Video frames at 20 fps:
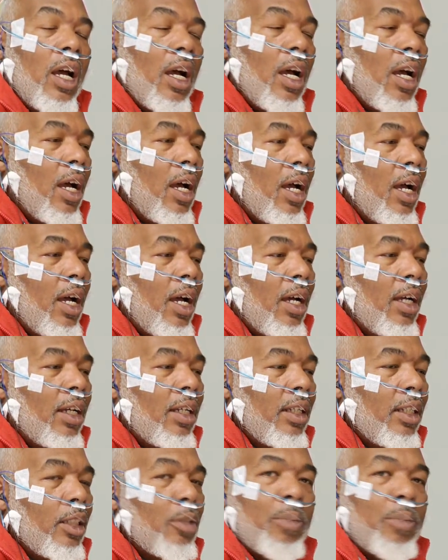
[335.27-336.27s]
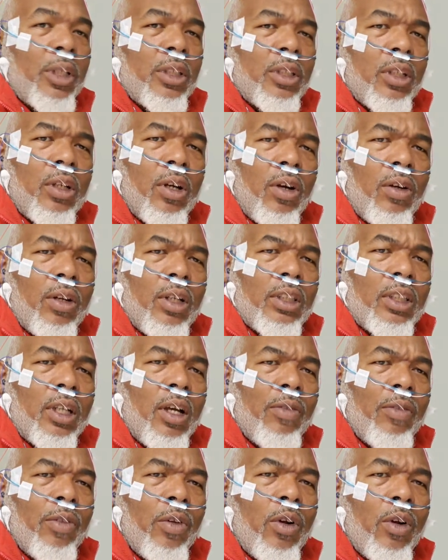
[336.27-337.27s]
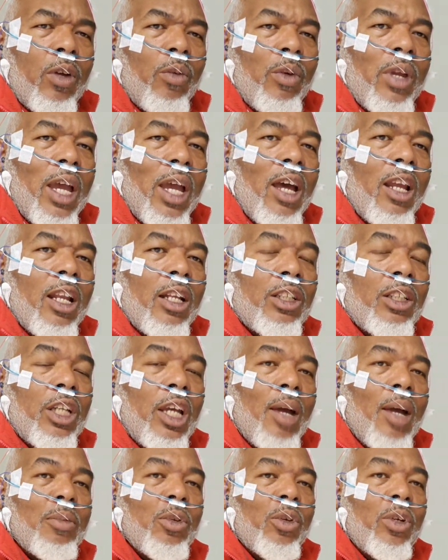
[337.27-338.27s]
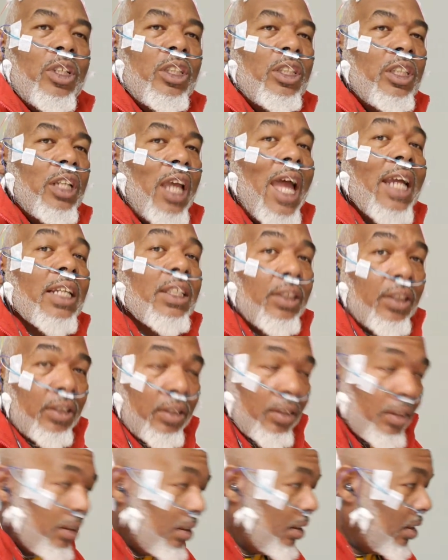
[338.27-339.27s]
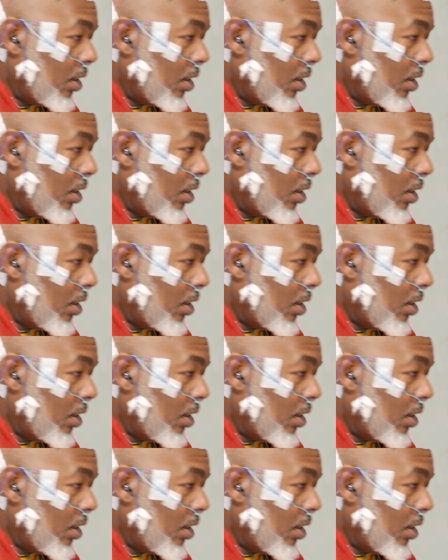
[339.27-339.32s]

Uh, is Pensacola, South Florida? We had a chapter in Jackson,